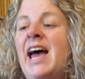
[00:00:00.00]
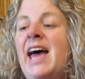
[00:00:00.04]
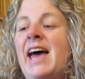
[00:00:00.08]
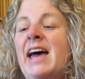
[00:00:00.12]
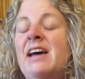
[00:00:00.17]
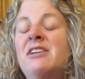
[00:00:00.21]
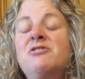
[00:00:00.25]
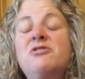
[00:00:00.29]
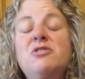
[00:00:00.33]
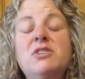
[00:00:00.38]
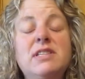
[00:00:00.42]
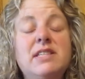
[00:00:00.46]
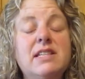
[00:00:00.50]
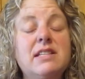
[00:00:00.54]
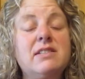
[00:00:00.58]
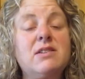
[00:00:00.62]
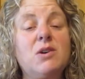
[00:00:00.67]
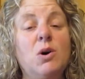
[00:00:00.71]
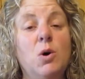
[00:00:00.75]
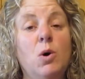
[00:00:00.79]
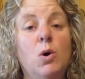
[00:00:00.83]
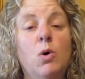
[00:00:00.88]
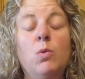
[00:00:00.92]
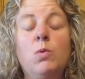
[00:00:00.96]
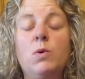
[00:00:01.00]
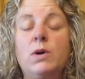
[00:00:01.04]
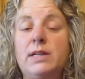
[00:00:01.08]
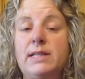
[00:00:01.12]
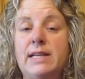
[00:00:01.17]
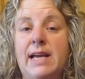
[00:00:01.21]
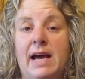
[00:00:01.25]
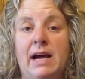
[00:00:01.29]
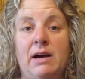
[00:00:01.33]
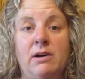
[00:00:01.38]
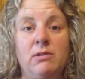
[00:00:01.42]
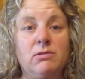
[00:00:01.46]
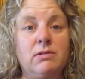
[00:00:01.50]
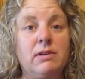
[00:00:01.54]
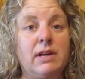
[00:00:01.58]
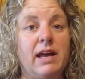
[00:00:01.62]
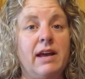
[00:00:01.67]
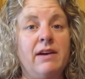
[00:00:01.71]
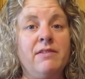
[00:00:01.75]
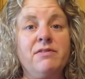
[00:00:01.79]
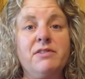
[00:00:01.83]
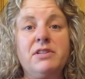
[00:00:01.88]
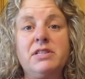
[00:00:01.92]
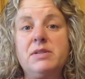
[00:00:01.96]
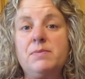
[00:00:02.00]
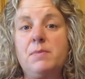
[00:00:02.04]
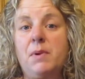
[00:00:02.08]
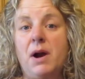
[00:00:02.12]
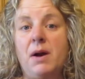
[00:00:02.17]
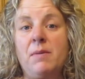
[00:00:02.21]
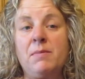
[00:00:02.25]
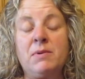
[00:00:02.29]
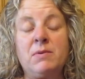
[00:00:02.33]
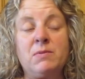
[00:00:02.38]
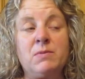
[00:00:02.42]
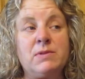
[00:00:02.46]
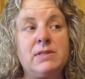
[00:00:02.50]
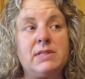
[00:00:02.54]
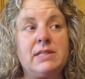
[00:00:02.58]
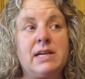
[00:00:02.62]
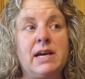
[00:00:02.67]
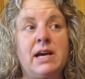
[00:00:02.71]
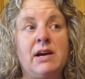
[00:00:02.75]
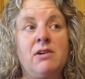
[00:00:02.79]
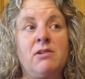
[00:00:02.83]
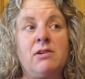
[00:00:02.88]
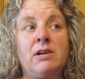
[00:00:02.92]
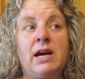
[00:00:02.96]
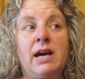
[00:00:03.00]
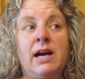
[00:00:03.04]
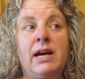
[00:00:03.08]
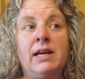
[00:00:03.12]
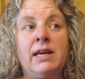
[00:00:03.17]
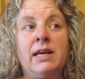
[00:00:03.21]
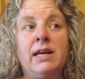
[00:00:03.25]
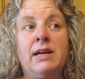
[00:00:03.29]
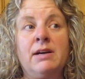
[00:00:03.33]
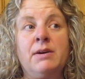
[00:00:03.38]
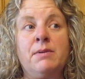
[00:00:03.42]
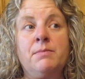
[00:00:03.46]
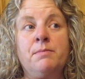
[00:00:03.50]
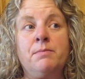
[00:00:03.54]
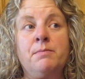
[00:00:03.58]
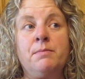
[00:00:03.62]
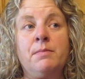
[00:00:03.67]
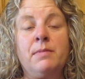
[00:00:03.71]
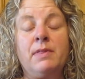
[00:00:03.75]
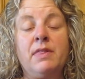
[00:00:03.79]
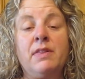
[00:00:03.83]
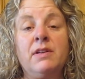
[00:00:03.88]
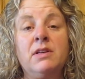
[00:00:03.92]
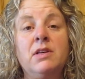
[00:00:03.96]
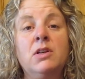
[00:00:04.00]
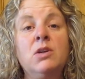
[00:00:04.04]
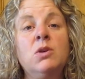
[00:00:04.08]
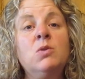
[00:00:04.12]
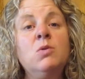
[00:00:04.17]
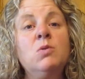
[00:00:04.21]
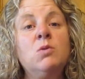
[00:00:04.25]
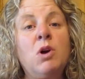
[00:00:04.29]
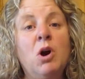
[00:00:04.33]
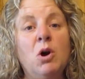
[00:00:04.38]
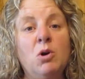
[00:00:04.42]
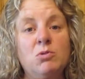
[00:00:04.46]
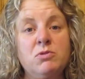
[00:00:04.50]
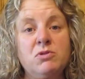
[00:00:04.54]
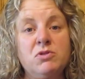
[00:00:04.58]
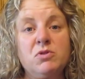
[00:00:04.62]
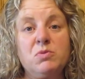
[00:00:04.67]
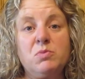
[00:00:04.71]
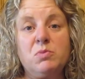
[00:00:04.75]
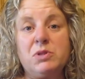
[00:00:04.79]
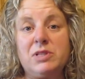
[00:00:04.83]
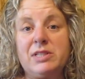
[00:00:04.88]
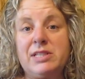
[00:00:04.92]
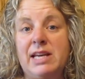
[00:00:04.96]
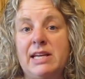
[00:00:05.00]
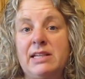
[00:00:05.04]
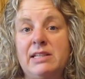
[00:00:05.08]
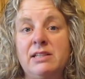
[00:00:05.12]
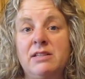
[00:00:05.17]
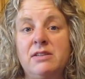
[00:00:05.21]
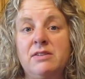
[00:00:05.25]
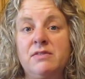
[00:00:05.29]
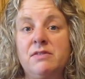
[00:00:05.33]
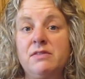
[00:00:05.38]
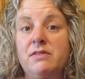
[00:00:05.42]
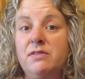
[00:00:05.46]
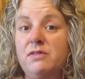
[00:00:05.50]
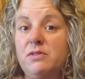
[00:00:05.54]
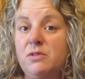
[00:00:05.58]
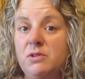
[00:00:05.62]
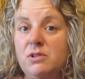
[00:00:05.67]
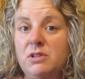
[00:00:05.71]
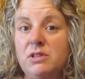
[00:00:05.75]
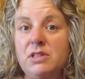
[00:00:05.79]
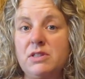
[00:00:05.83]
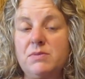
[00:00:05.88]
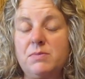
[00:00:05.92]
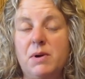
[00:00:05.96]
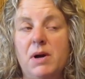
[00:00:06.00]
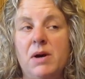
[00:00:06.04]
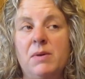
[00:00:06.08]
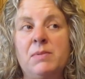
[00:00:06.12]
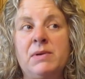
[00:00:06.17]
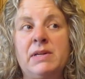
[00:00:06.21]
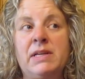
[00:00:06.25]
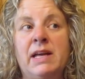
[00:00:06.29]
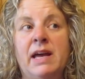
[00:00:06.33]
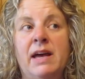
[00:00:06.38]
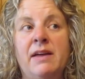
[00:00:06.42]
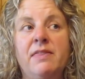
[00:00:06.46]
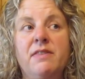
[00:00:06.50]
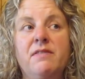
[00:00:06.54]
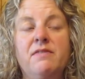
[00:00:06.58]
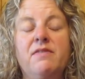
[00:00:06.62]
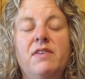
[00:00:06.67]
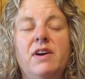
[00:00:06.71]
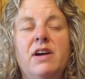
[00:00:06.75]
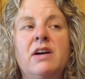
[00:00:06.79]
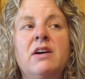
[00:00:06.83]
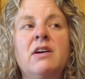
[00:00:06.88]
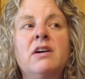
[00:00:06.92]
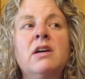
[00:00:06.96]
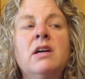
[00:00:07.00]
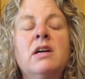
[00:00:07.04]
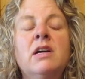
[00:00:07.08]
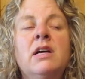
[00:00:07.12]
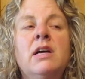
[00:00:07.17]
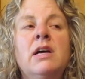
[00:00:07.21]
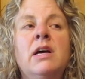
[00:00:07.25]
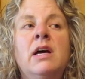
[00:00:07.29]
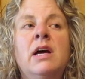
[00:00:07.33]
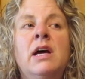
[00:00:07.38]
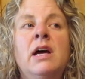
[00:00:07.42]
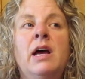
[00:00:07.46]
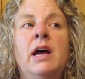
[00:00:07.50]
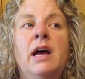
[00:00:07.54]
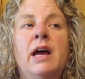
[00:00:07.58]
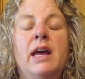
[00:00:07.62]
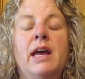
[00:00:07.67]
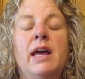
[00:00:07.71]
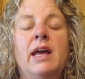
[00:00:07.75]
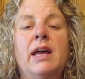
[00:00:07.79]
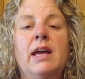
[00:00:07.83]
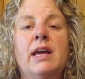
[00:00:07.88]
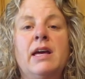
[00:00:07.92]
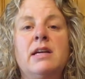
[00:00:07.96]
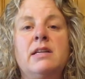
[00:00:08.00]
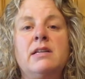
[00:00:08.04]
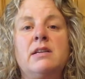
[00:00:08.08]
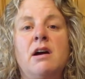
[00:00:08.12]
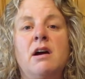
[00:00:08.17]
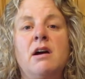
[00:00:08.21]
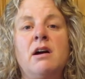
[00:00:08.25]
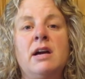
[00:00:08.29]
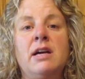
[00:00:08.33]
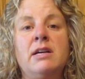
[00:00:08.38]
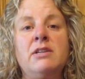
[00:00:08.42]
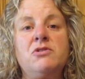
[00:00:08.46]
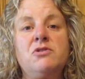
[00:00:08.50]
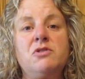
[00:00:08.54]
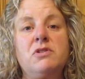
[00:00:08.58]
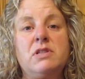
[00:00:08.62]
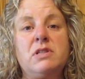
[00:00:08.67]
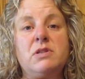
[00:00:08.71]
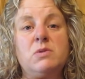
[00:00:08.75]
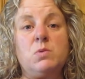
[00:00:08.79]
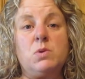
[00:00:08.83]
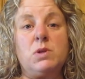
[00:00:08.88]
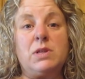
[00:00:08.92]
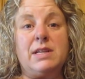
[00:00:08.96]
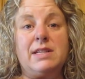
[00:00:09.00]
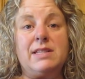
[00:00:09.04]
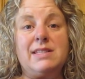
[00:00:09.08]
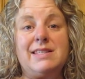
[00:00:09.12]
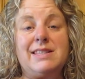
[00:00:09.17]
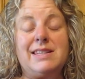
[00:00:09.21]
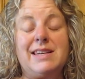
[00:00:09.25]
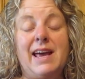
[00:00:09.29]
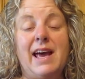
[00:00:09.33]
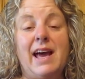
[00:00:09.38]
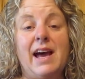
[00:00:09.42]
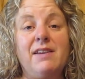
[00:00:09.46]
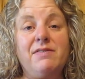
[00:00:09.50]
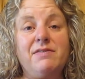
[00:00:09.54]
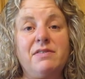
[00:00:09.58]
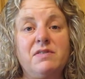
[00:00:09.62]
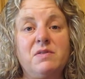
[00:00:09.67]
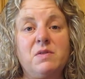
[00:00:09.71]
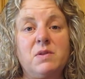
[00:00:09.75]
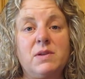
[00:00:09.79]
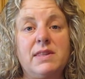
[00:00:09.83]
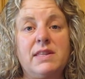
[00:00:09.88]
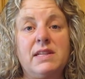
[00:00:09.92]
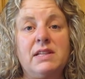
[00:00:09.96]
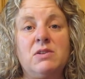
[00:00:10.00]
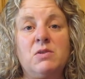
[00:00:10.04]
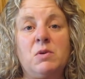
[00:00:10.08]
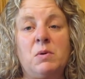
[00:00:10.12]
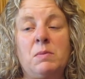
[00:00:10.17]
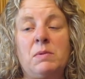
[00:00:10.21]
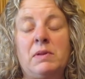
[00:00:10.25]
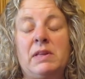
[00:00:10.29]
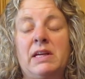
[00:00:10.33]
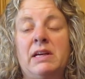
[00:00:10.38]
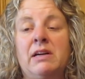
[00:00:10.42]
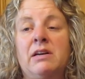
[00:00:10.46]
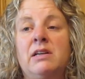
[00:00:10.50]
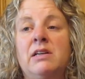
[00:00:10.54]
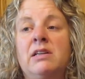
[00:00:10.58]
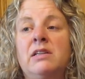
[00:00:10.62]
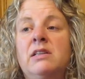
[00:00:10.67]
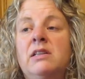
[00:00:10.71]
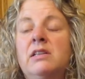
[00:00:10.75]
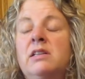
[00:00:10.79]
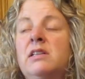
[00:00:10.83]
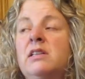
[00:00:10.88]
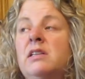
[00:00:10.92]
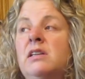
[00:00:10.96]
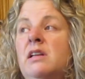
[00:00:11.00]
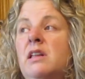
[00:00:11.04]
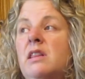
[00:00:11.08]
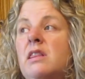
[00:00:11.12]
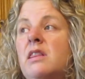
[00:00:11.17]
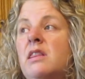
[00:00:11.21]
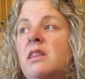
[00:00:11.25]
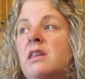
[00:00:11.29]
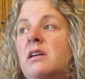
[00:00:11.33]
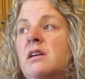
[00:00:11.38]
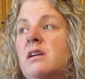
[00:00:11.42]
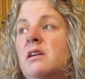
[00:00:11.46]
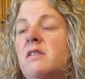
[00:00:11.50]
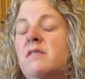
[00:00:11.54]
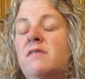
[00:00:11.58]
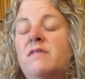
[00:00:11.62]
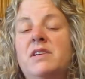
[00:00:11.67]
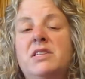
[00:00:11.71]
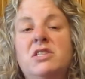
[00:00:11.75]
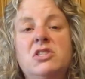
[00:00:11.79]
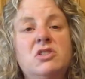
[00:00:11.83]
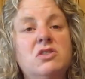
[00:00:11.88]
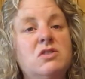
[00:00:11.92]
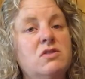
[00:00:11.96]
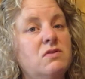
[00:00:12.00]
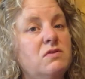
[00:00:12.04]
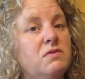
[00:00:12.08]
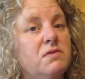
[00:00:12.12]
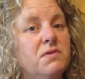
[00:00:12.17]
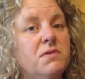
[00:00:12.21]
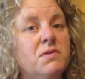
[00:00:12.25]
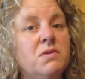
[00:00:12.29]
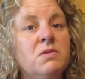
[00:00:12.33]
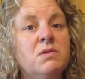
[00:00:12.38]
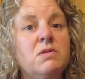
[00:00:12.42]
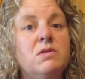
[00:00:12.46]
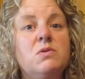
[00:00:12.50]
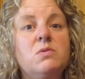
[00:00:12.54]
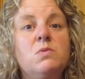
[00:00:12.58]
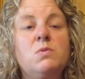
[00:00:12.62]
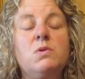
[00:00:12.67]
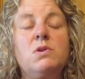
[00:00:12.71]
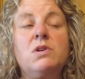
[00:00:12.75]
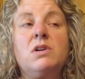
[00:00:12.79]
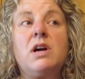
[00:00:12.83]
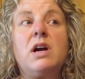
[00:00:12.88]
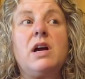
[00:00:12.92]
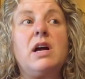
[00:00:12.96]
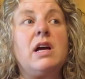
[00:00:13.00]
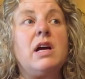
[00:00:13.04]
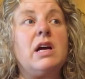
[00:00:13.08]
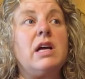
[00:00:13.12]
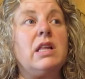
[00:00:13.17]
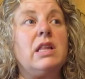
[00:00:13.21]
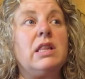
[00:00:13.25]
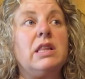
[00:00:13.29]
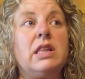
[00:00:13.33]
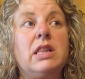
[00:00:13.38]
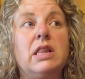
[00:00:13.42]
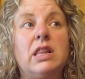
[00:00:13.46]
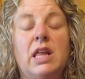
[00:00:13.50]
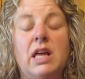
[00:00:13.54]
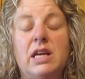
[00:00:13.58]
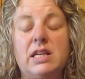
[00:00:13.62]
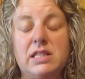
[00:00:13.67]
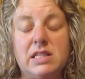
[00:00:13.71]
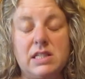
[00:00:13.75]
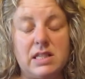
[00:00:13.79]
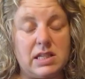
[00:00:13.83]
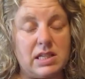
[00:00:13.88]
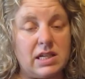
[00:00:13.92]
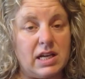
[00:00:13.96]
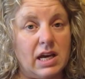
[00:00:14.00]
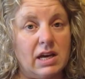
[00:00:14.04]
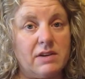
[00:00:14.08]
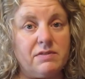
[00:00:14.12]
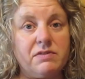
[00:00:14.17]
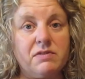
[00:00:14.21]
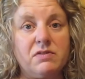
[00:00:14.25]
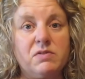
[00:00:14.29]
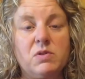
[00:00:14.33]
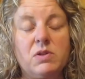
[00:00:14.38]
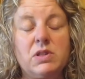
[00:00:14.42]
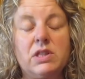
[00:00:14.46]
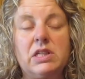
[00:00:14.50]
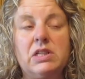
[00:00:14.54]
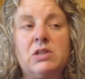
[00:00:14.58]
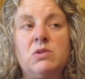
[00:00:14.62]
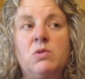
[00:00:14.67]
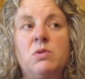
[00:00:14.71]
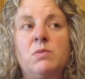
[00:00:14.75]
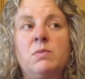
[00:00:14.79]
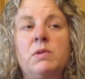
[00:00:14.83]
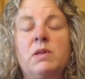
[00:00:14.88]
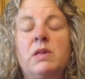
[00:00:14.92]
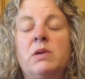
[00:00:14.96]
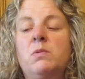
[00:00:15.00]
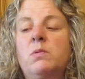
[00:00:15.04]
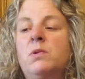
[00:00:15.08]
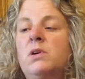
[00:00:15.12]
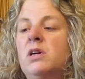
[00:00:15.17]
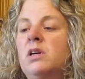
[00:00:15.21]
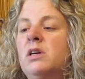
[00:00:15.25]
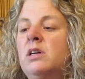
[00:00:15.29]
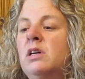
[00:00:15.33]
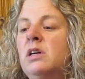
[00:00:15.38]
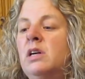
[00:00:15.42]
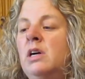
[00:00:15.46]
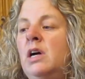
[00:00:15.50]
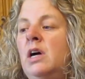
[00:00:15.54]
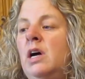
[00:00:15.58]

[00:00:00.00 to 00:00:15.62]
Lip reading: Entries as a whole were down. Every department was down. I am the new co-superintendent of the floral department at the fair, and our entries were less than half of what they normally are. The veggies and fruits were less than half of what they normally were,